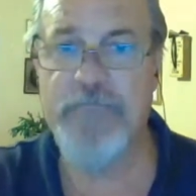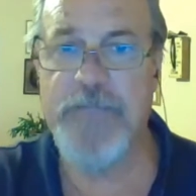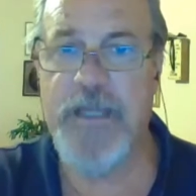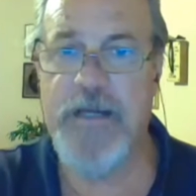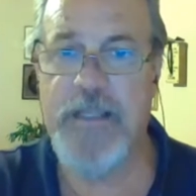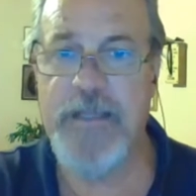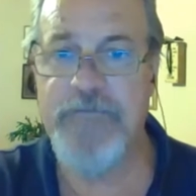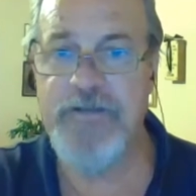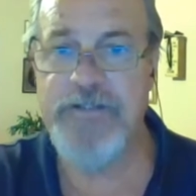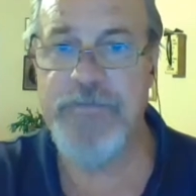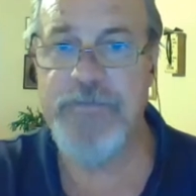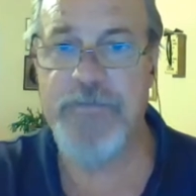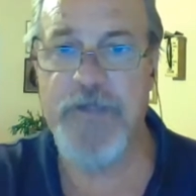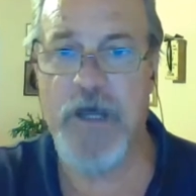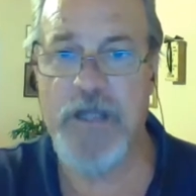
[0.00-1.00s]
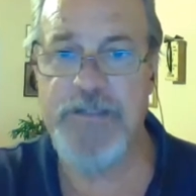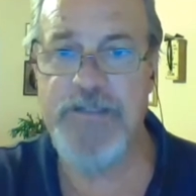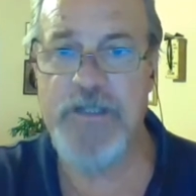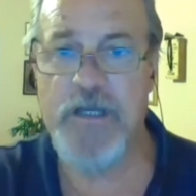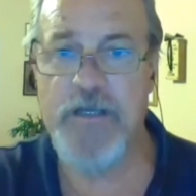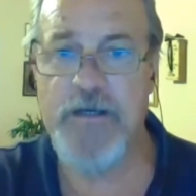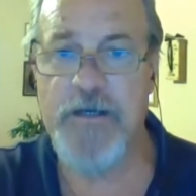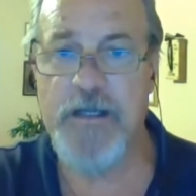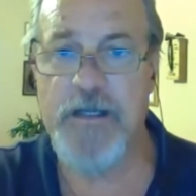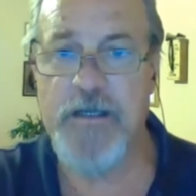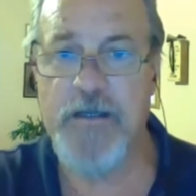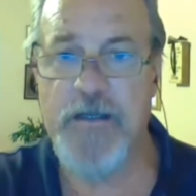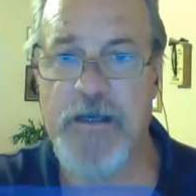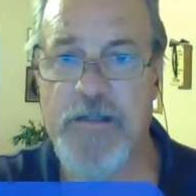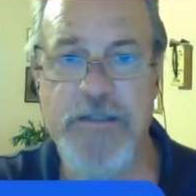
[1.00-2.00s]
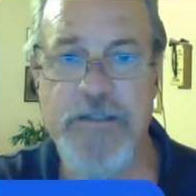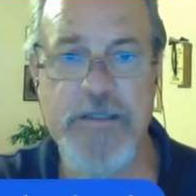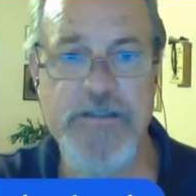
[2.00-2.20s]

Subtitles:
kind of give you some thoughts on this.